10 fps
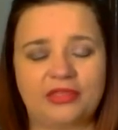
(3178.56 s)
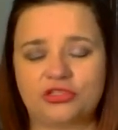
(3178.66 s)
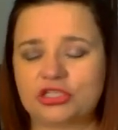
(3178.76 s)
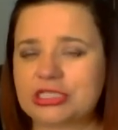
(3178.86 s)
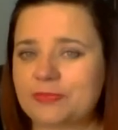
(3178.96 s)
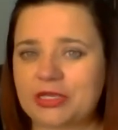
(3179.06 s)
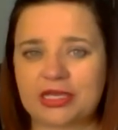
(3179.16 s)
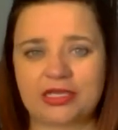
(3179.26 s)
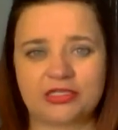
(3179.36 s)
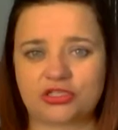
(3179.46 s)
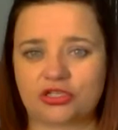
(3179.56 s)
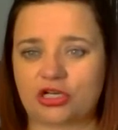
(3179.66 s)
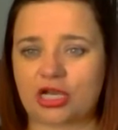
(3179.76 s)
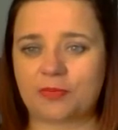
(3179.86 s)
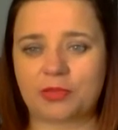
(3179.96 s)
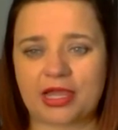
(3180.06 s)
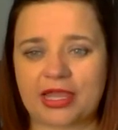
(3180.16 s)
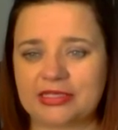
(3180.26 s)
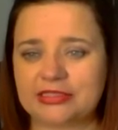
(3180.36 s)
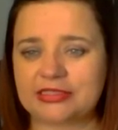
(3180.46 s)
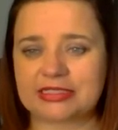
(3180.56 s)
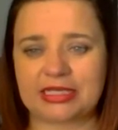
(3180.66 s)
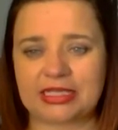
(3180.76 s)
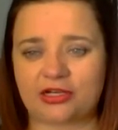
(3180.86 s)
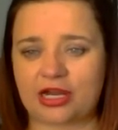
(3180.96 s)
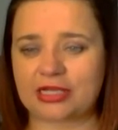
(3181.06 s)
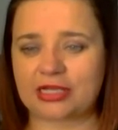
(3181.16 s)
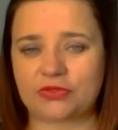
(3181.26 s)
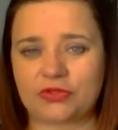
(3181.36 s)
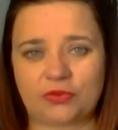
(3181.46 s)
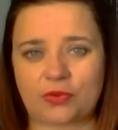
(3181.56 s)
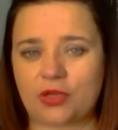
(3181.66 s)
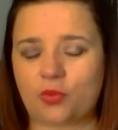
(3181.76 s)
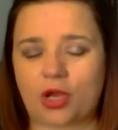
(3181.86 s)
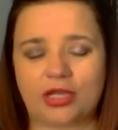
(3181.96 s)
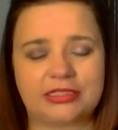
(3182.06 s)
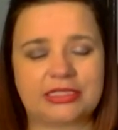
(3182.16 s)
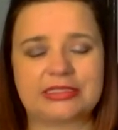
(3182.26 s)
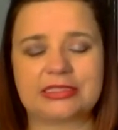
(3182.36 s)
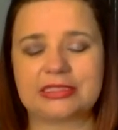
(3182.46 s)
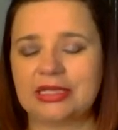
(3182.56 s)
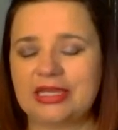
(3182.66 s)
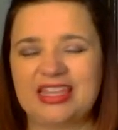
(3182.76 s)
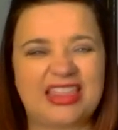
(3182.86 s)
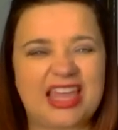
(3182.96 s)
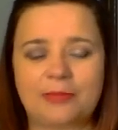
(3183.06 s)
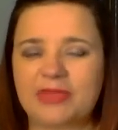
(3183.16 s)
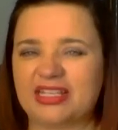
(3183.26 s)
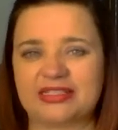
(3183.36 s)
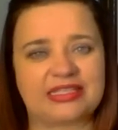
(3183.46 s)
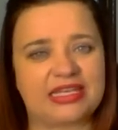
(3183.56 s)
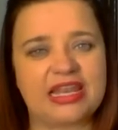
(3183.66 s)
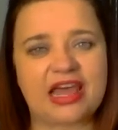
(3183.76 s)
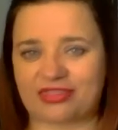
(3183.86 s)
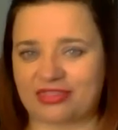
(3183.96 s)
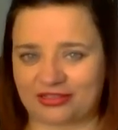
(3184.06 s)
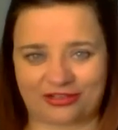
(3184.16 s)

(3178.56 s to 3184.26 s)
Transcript: Just because your upline doesn't interact with you the way you want, that means nothing,